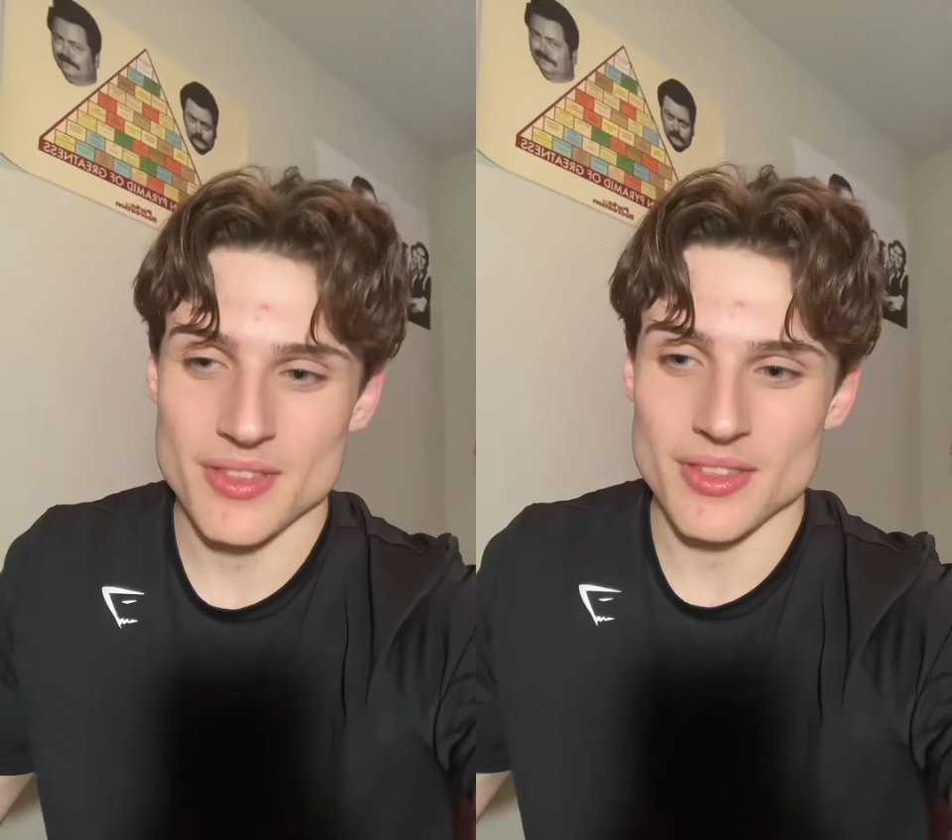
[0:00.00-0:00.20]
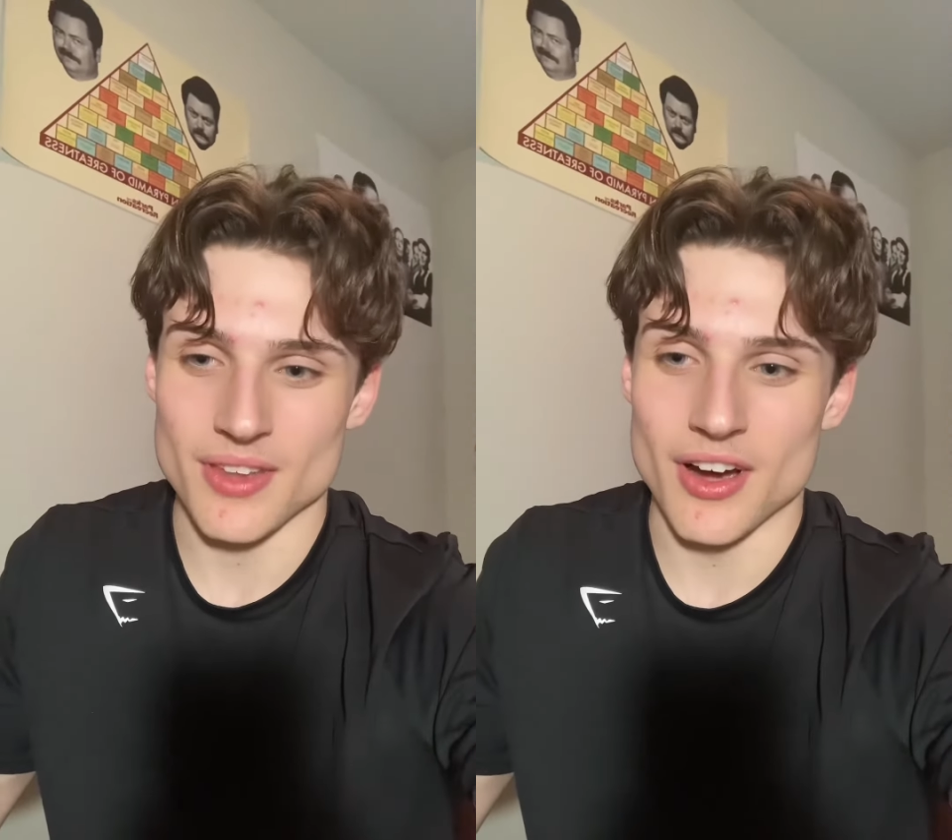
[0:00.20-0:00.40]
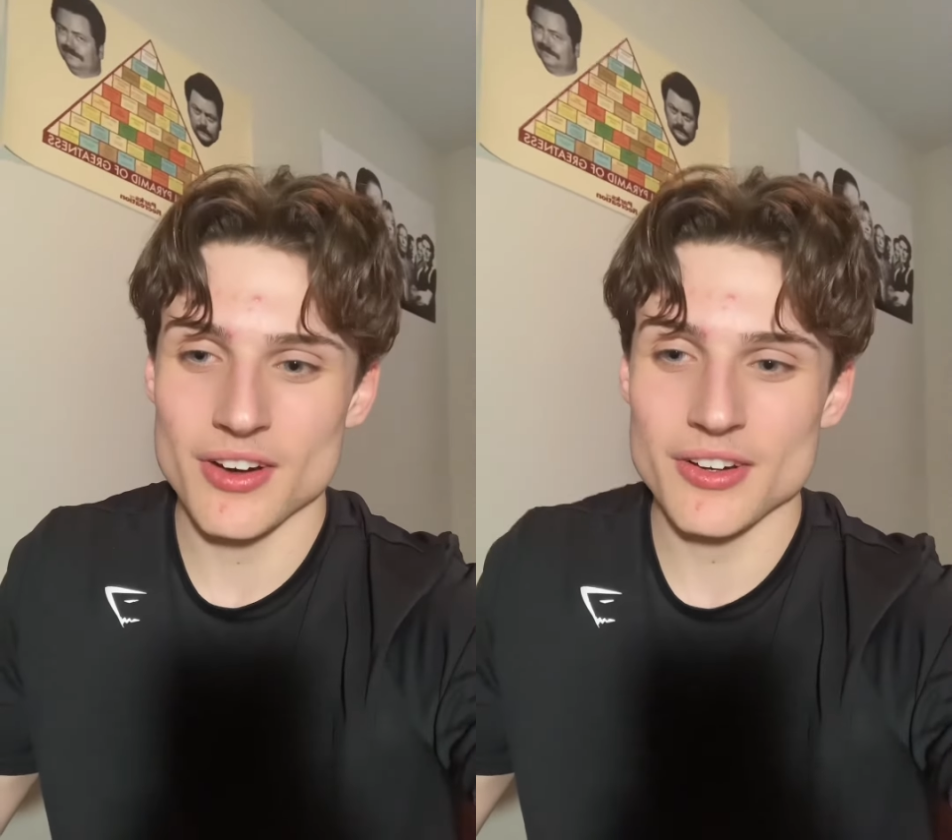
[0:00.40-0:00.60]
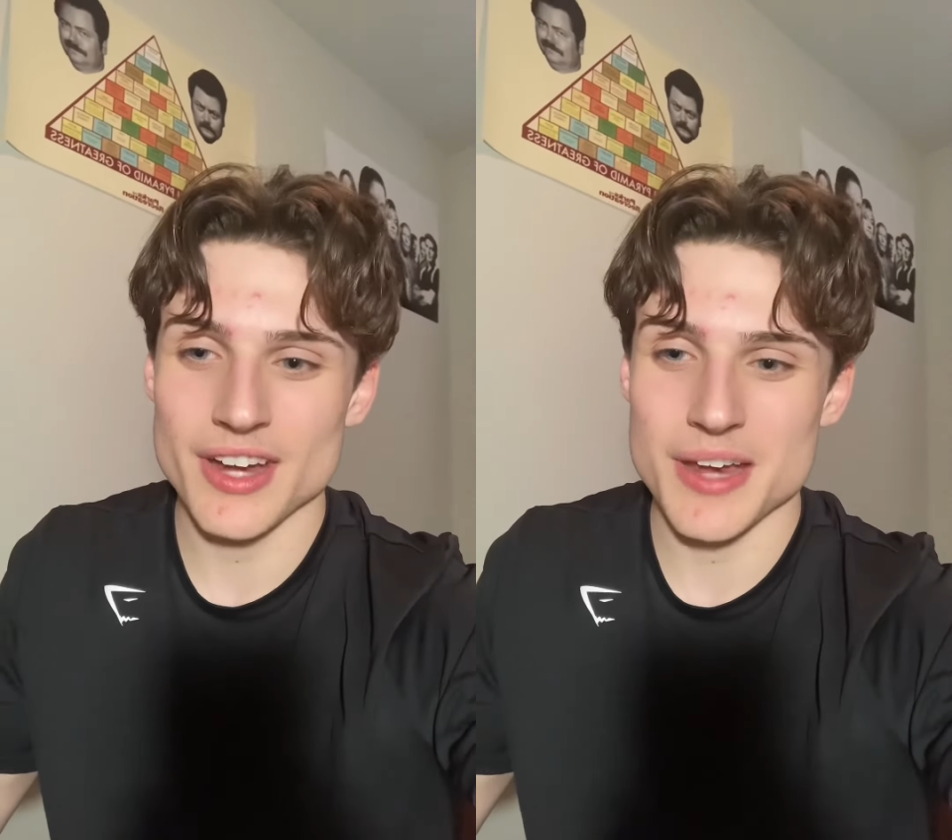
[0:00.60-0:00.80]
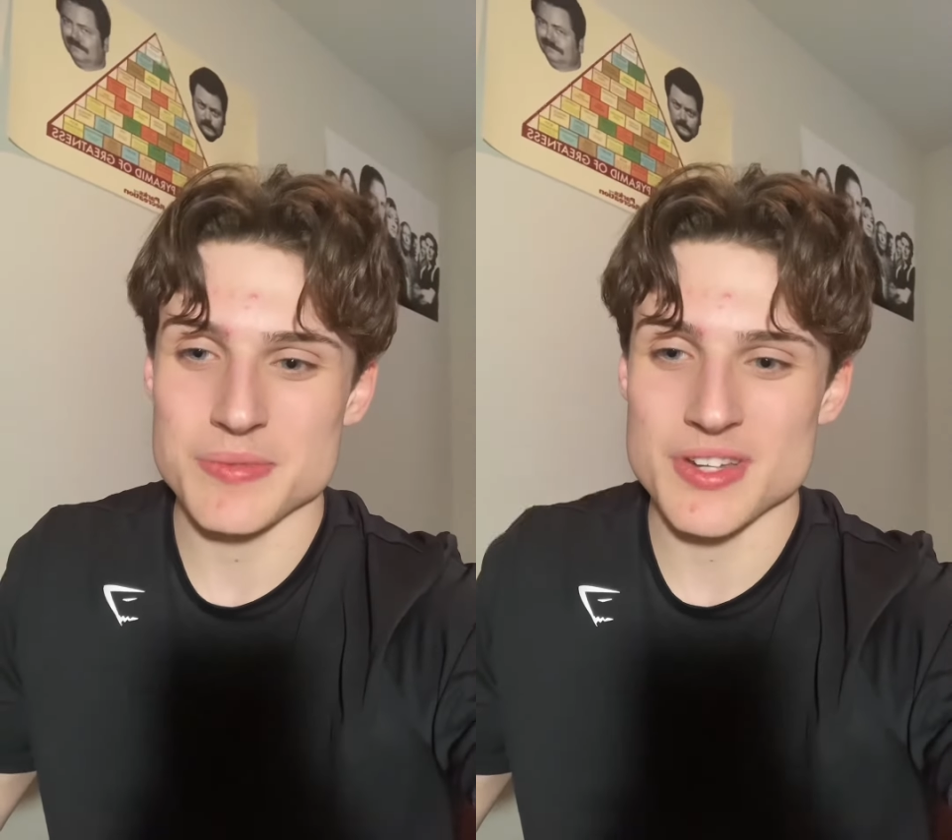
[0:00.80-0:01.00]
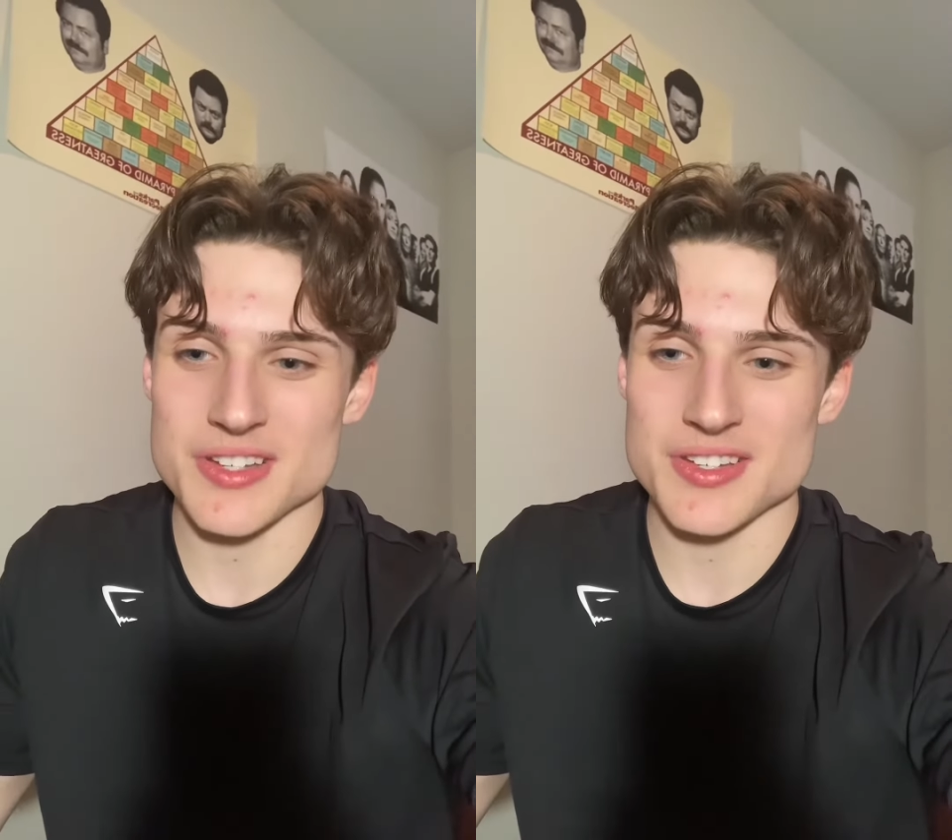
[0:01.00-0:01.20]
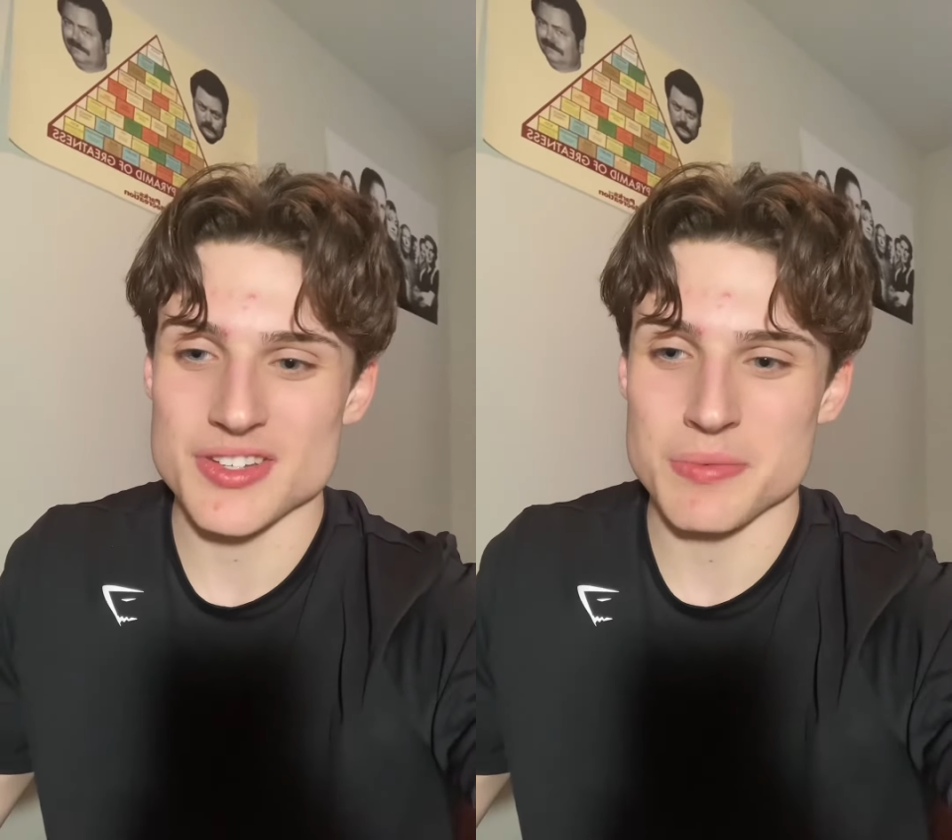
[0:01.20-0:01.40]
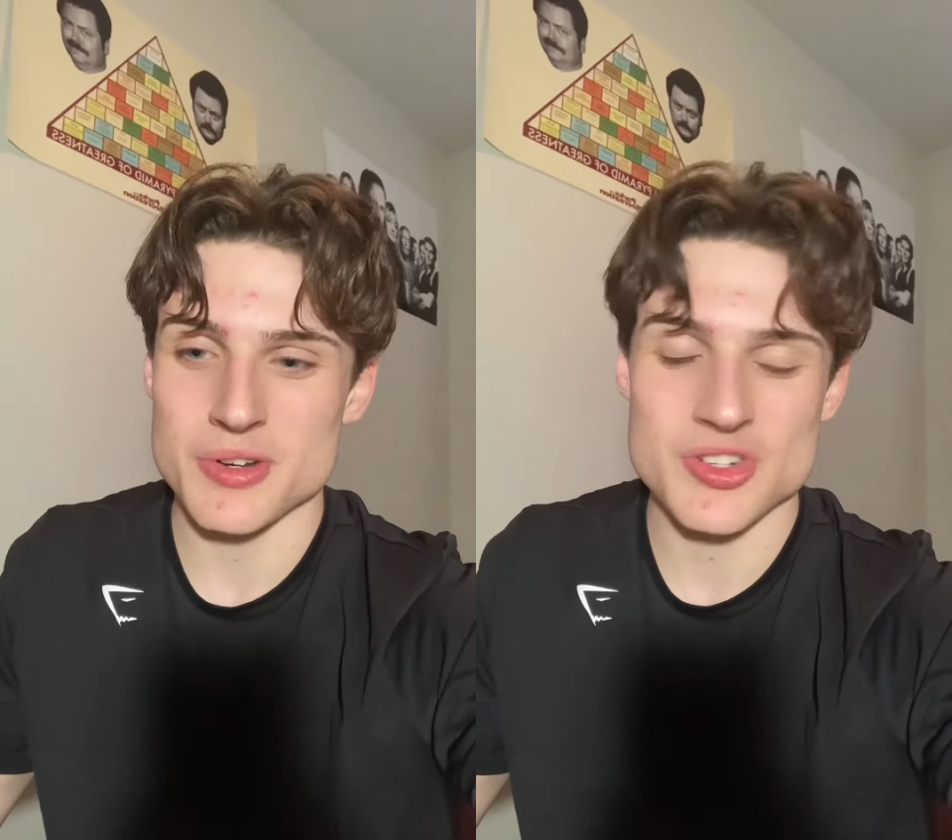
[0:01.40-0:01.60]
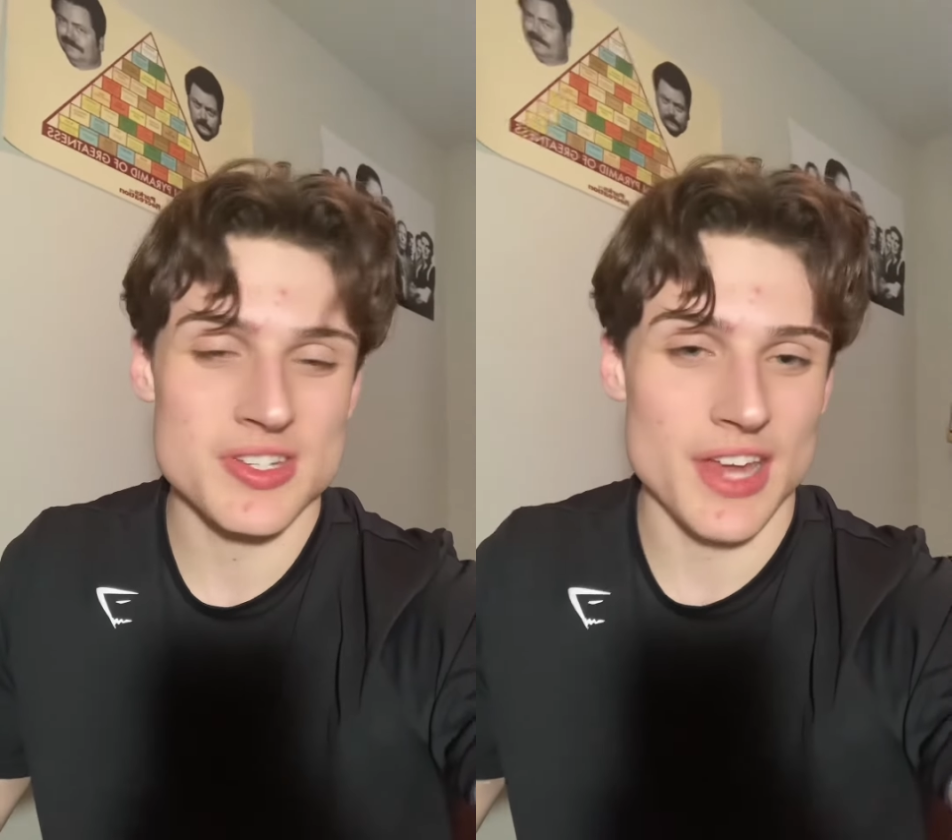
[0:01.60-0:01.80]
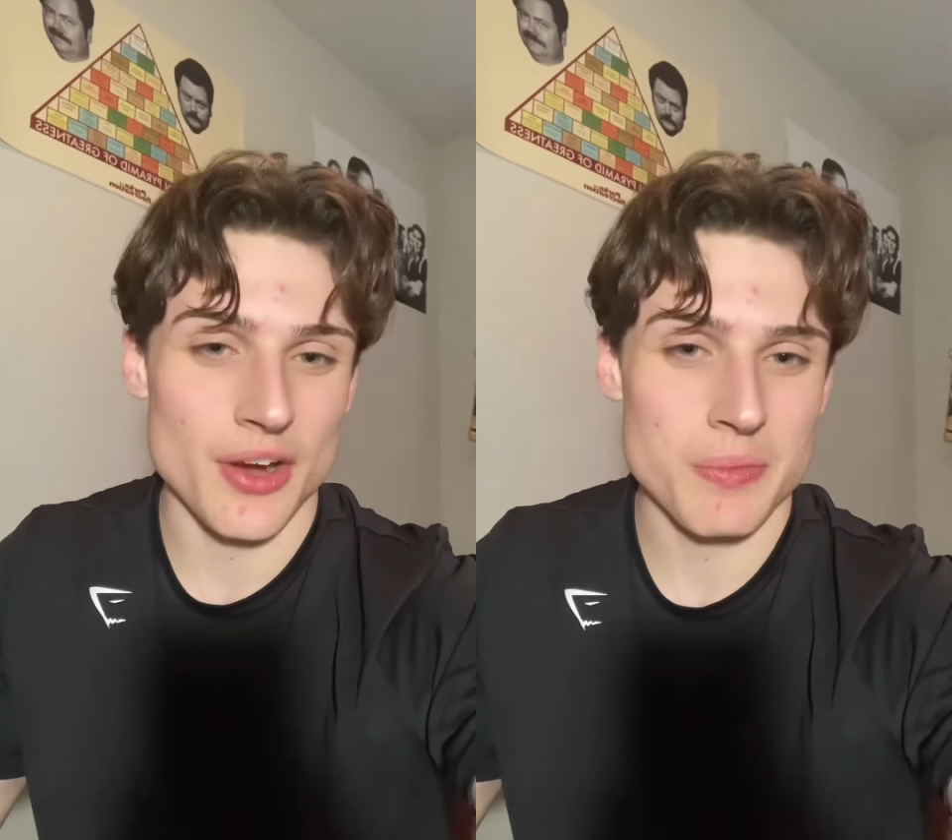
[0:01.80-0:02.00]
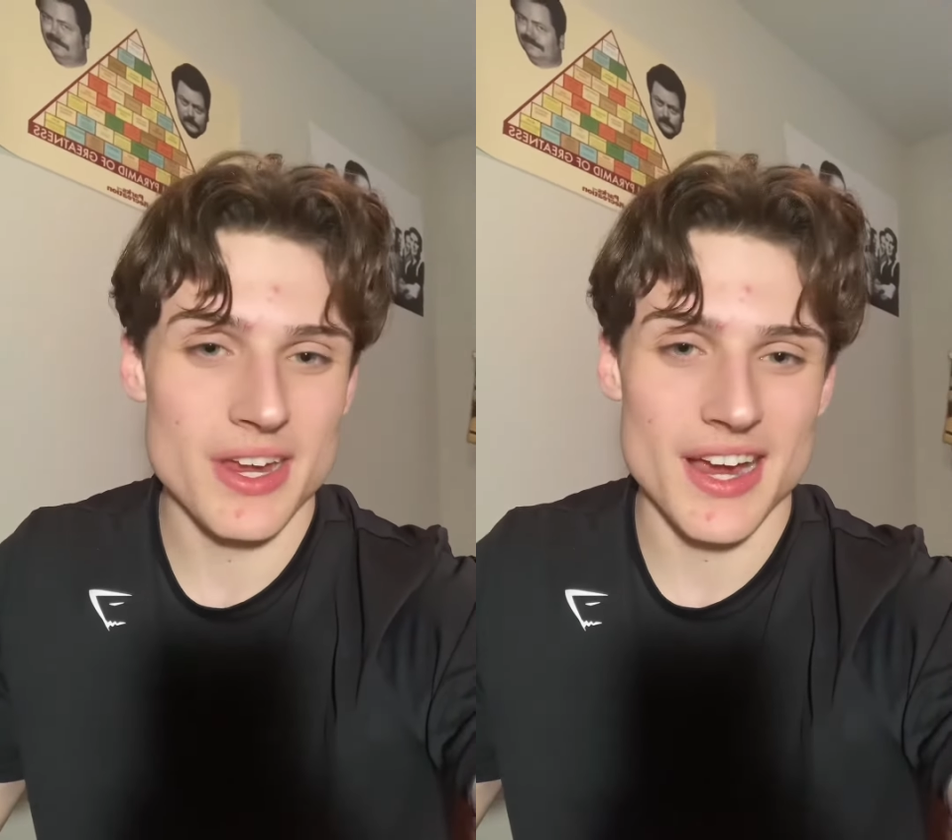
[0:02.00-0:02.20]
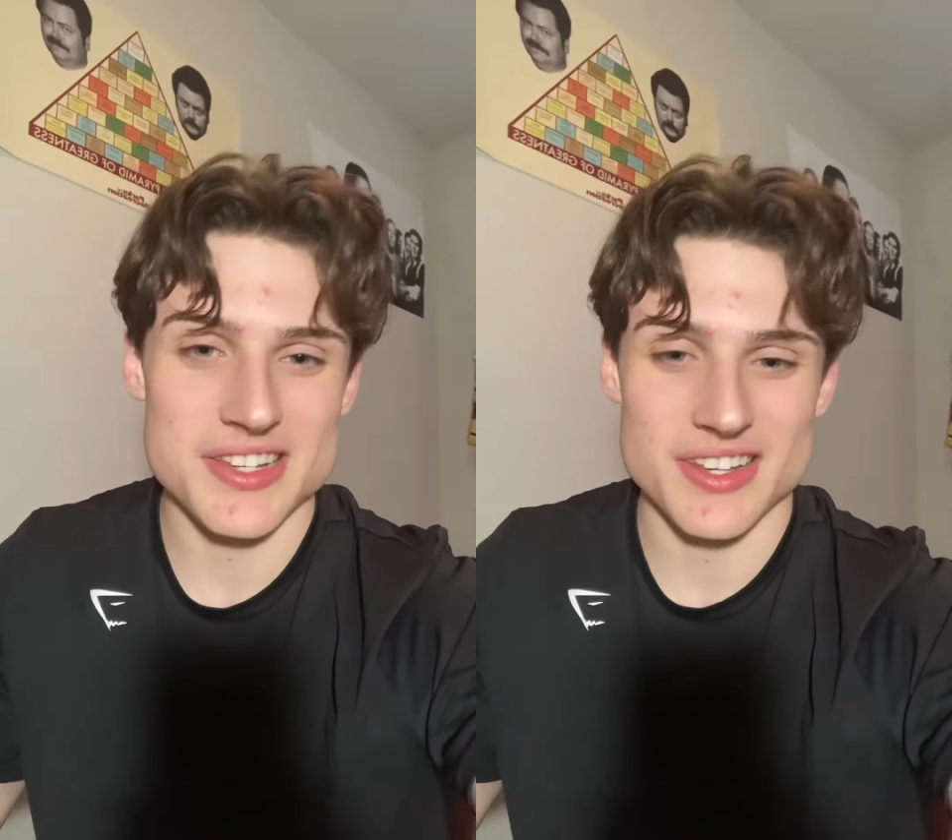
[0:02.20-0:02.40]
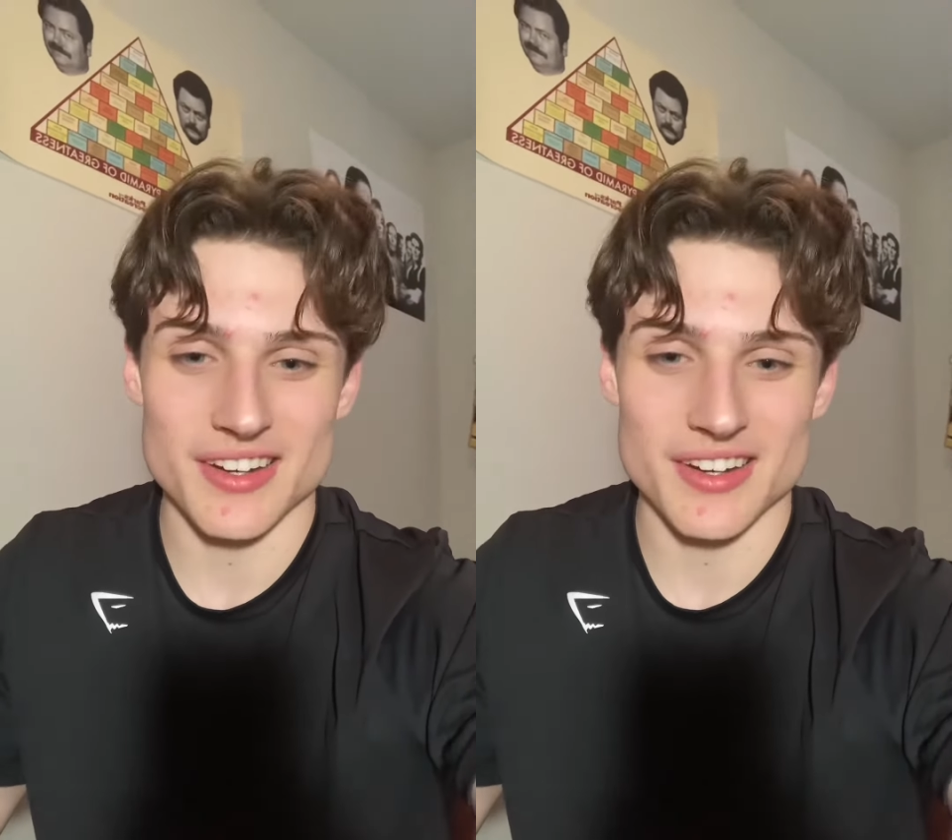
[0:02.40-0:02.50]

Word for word: the Hunger Games doesn't so much scare me as it